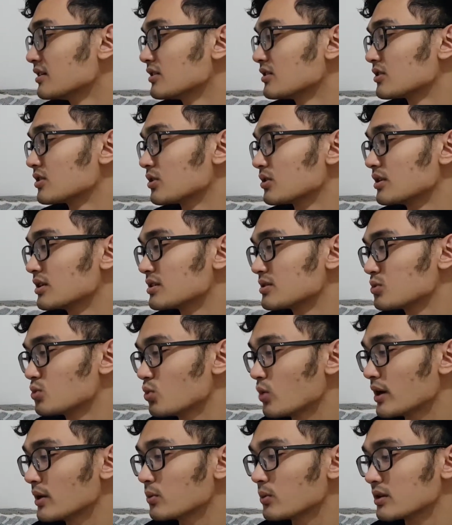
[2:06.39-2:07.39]
So this
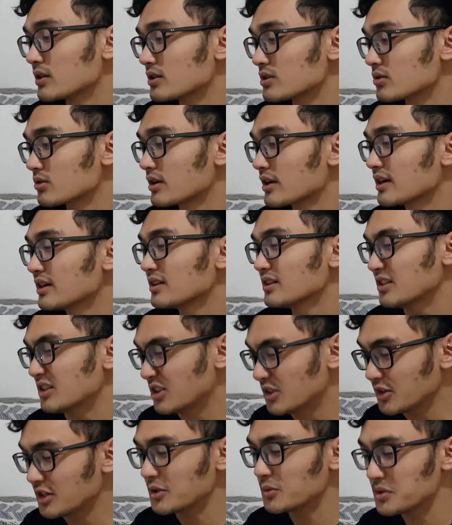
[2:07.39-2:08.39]
white one is okay, the
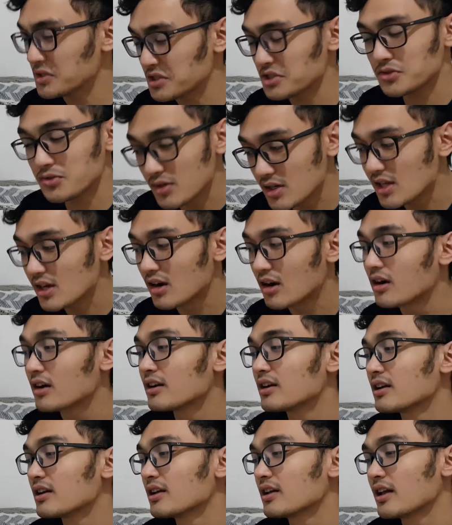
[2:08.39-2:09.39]
gray one is really
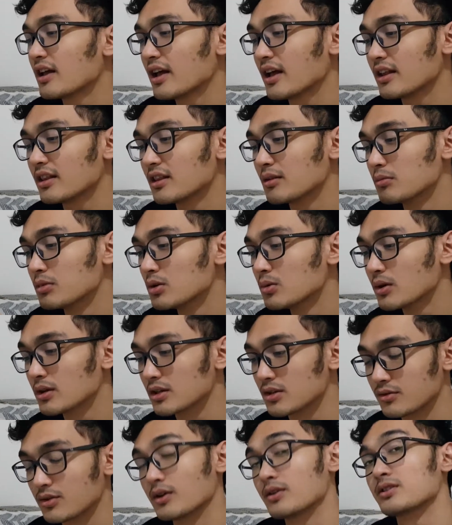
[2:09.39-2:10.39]
hard, and the blue one
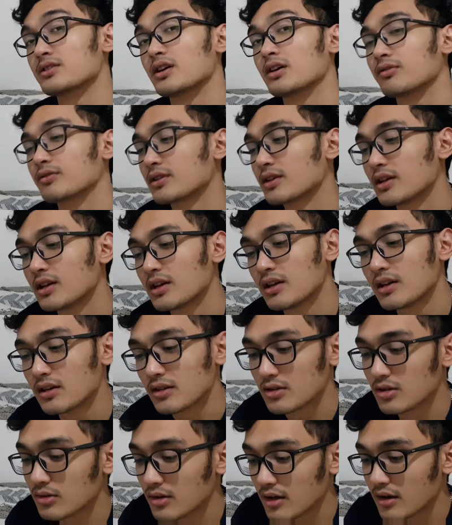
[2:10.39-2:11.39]
is very soft.
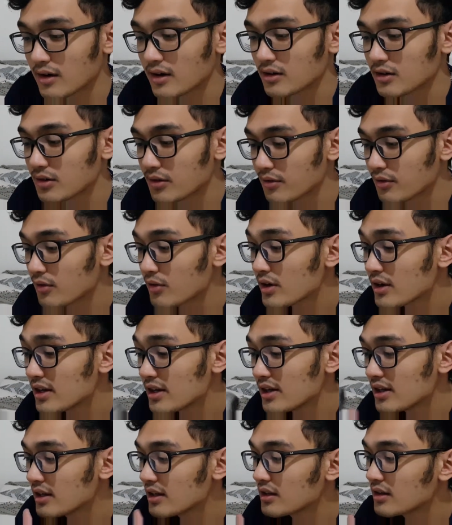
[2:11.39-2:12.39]
So there are
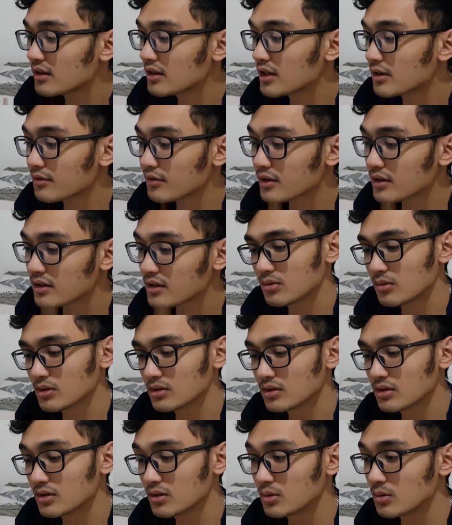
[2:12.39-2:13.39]
3 different,
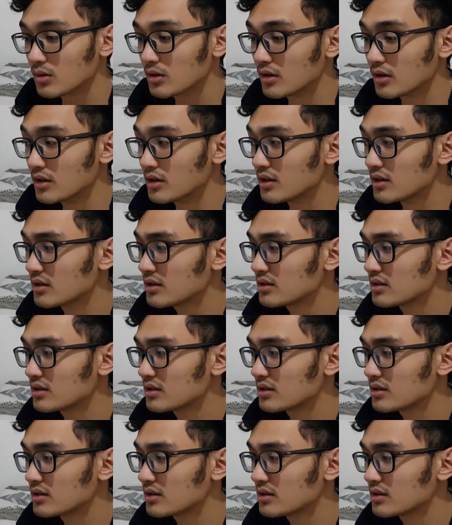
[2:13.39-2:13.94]
what's the word?